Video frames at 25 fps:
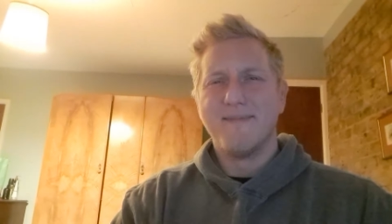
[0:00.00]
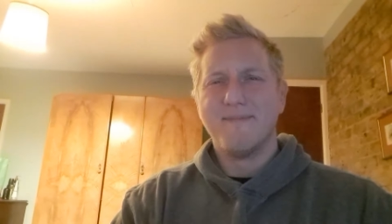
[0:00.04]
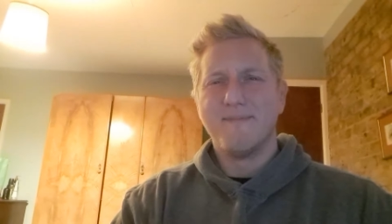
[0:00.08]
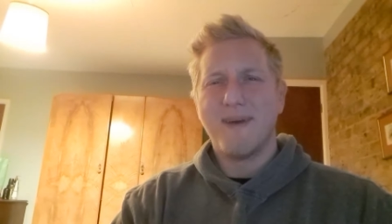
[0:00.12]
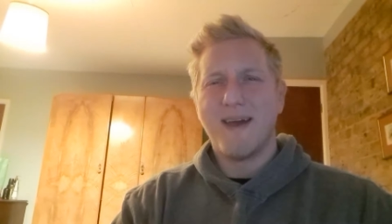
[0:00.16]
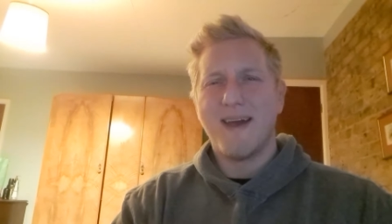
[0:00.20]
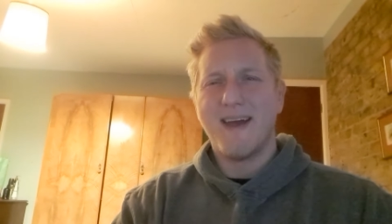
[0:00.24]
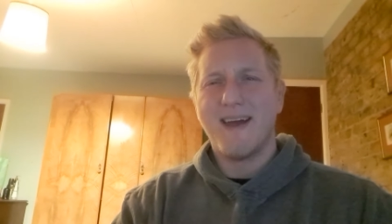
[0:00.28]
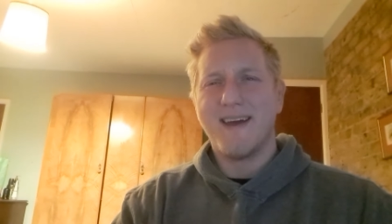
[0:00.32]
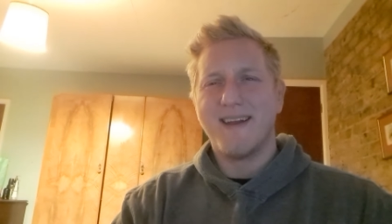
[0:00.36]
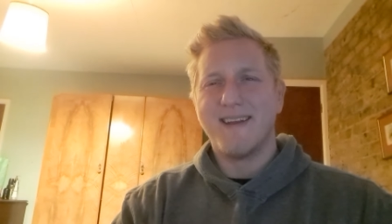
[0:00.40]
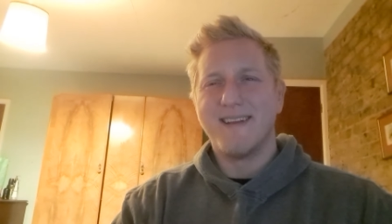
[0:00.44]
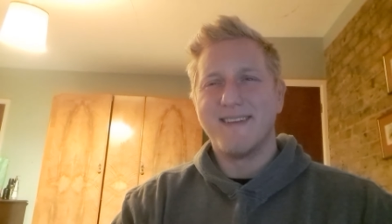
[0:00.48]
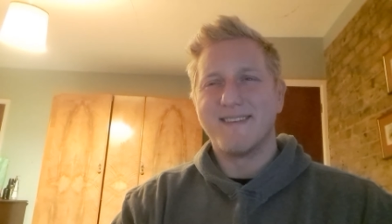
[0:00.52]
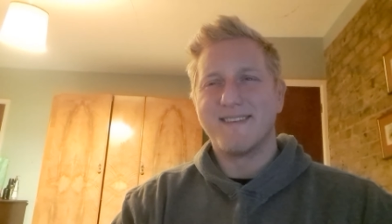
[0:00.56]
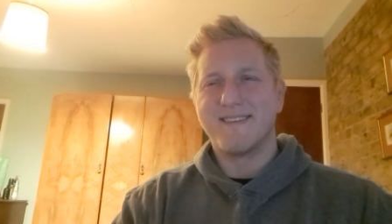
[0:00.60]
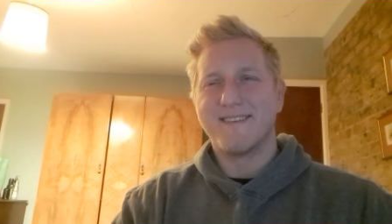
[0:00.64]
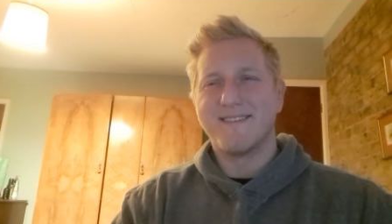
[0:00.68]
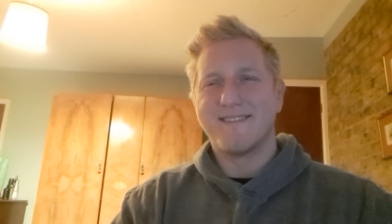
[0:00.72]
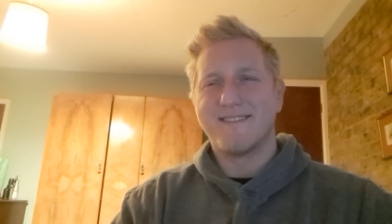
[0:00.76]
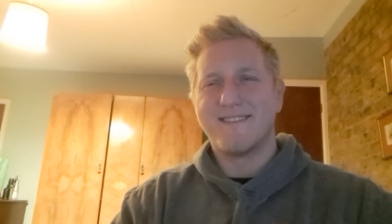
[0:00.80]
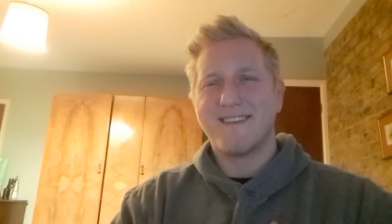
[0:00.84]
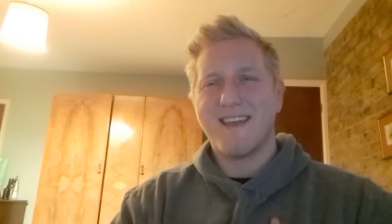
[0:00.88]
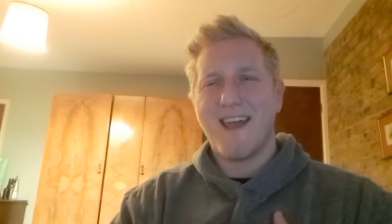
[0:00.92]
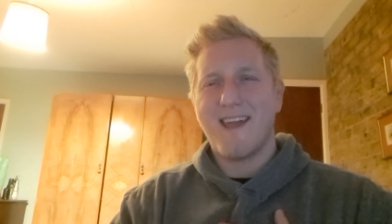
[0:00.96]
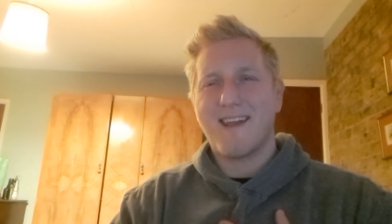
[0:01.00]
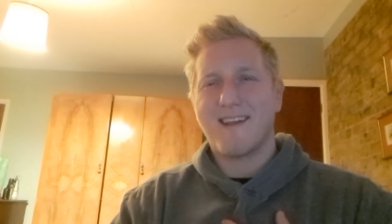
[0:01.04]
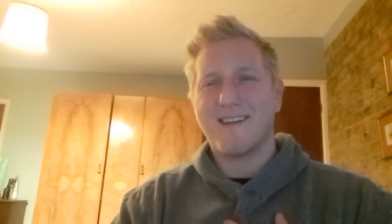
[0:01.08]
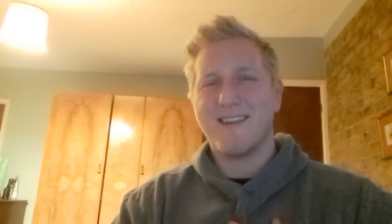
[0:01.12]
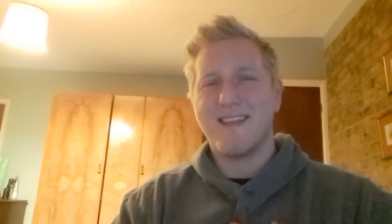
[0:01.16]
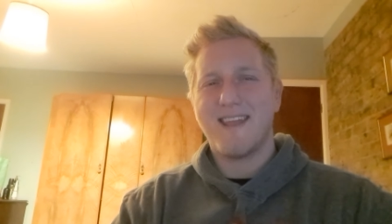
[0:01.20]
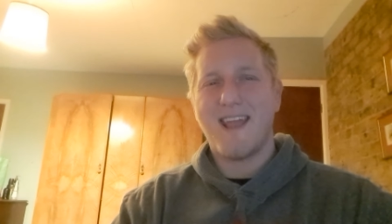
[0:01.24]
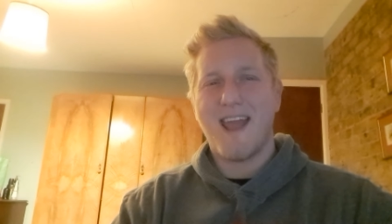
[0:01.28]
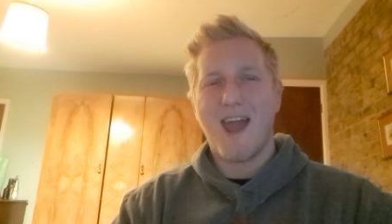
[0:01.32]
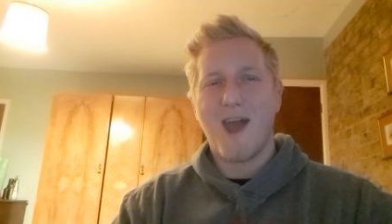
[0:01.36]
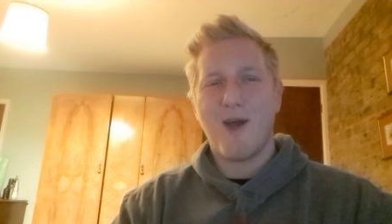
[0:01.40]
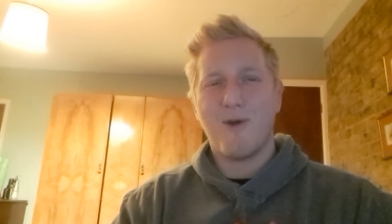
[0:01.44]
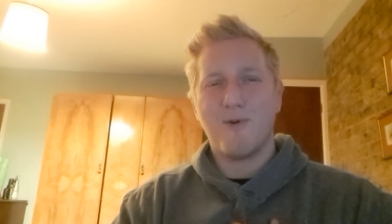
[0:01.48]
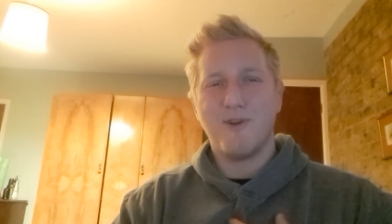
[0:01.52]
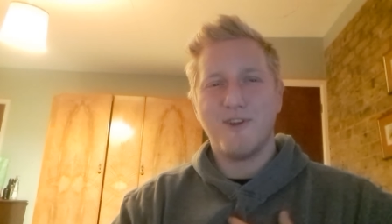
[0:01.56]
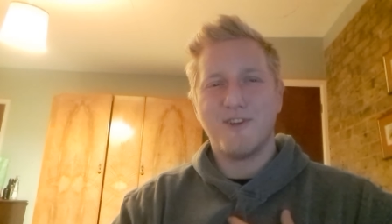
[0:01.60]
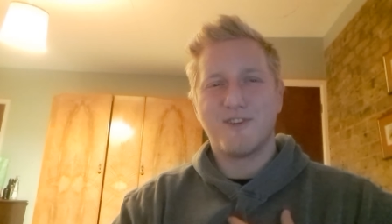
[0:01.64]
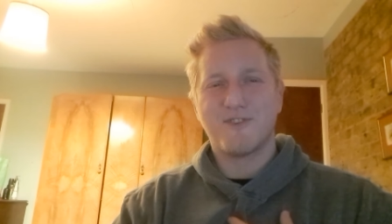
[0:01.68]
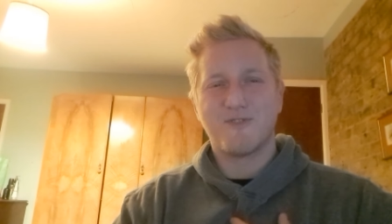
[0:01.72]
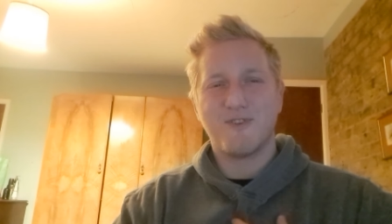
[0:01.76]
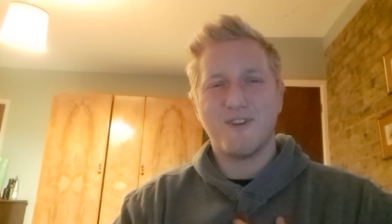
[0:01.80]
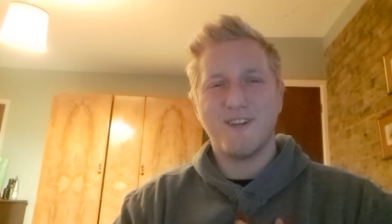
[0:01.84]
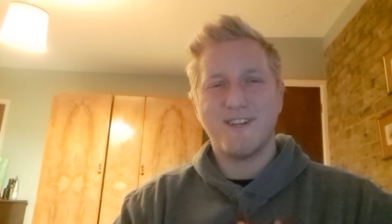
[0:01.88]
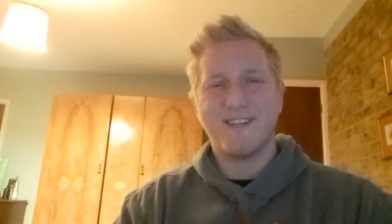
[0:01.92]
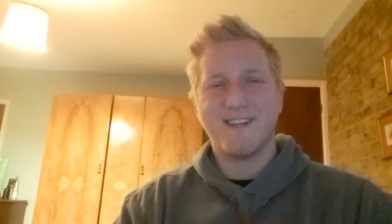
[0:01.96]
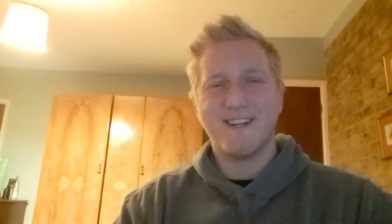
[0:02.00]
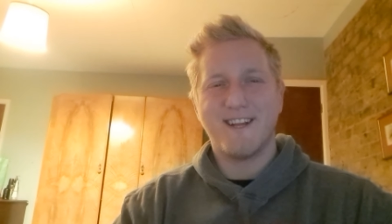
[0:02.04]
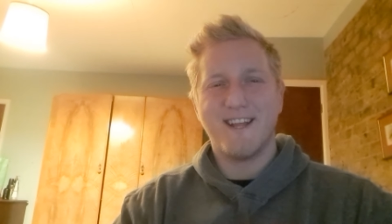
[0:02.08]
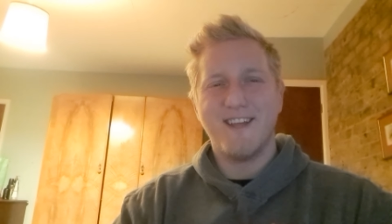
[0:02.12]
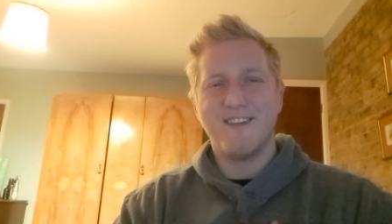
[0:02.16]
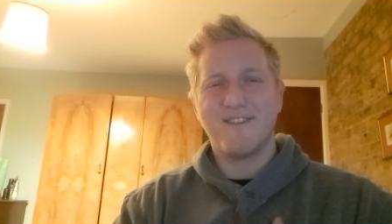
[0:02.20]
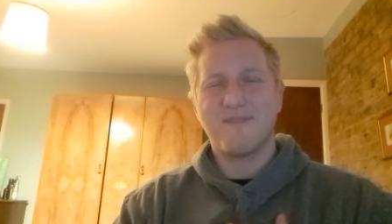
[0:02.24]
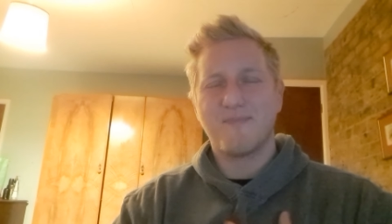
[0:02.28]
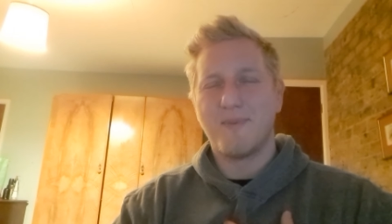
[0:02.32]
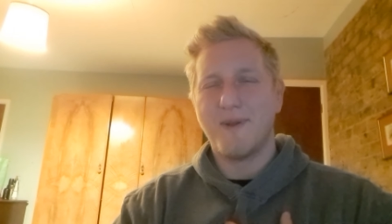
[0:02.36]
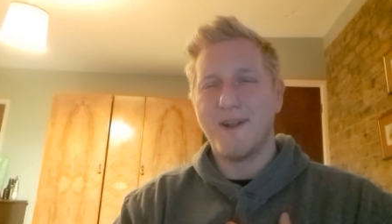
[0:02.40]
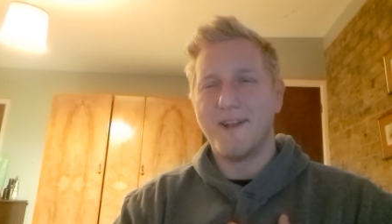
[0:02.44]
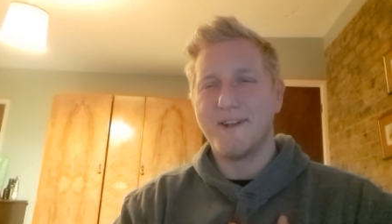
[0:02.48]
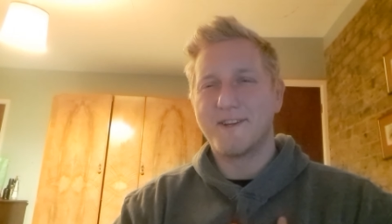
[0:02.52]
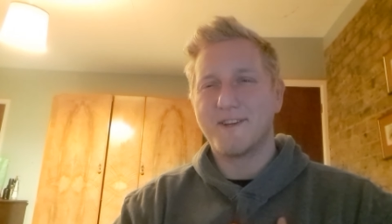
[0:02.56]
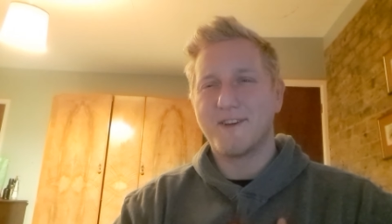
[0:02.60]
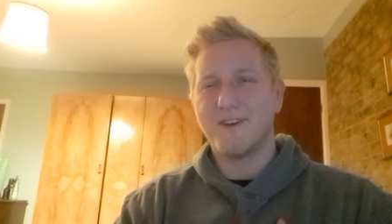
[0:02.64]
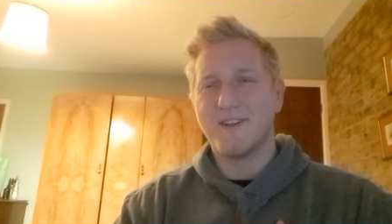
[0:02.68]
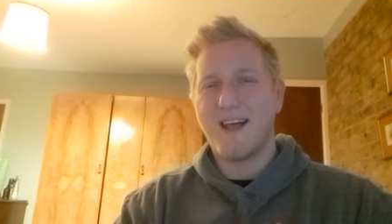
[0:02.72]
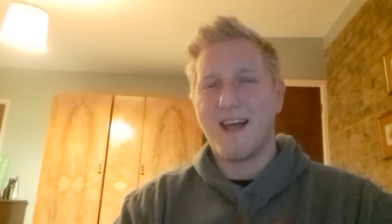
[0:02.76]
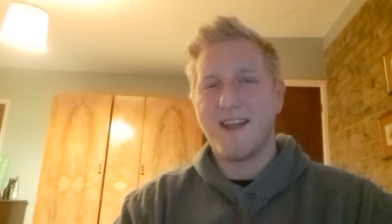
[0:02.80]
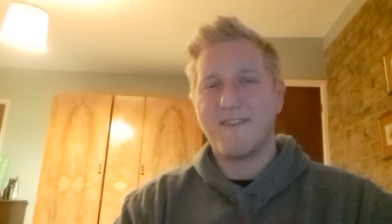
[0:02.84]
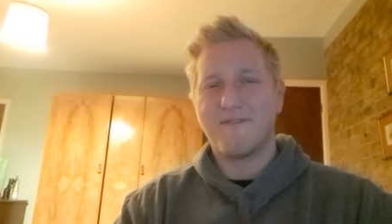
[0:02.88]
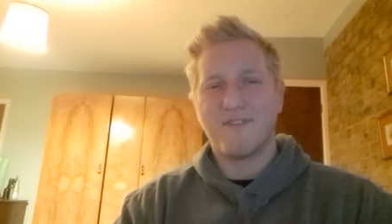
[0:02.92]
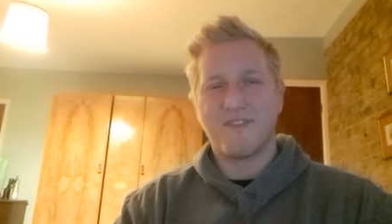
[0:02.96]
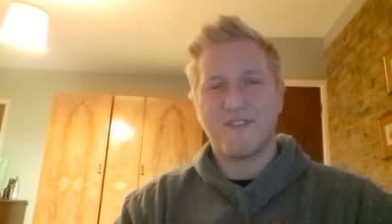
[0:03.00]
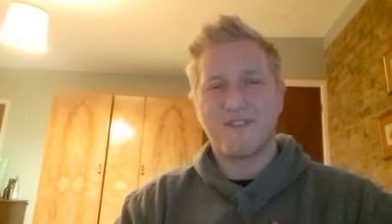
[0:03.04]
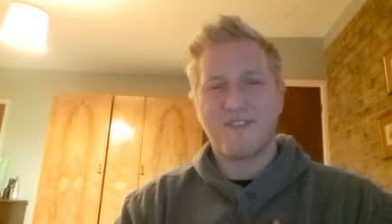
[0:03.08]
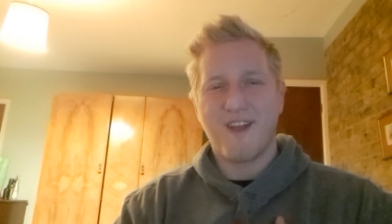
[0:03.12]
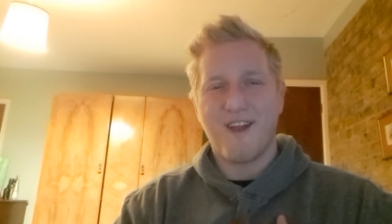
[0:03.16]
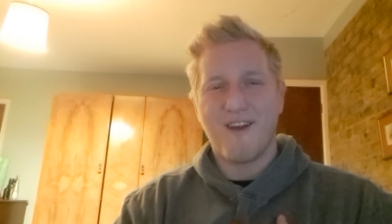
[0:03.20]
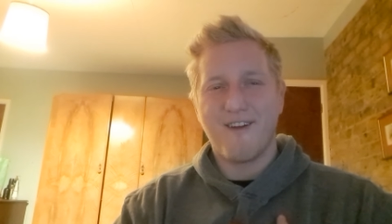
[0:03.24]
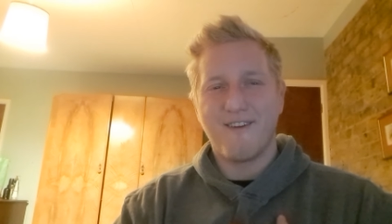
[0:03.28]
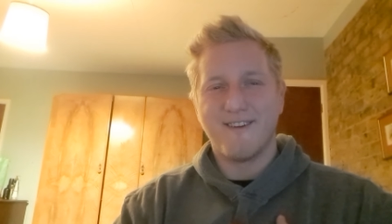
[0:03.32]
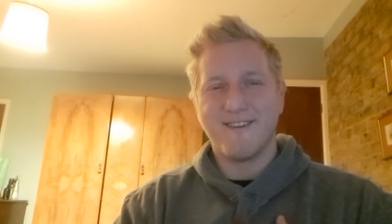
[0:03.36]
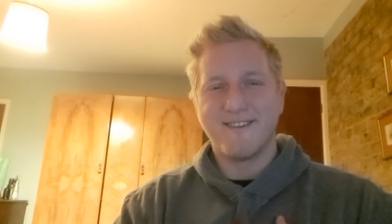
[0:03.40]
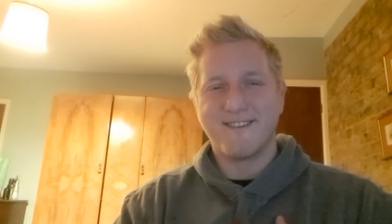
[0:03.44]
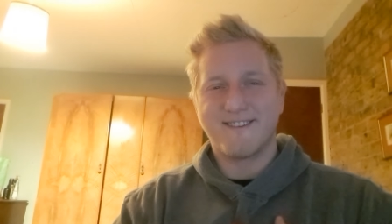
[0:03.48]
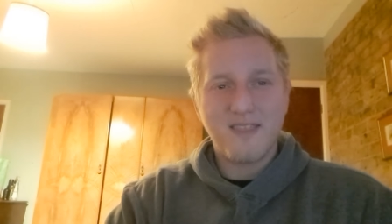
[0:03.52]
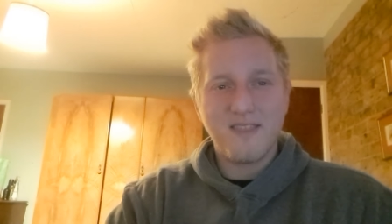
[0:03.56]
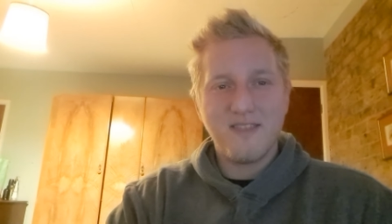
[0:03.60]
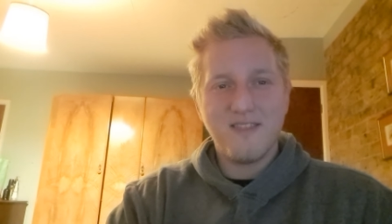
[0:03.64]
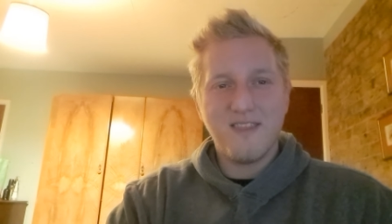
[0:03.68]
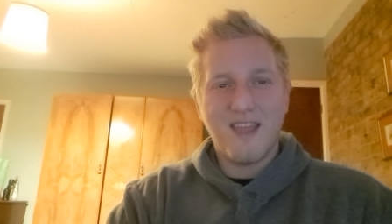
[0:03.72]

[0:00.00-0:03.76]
Man, it's exactly how he treated his political adversaries.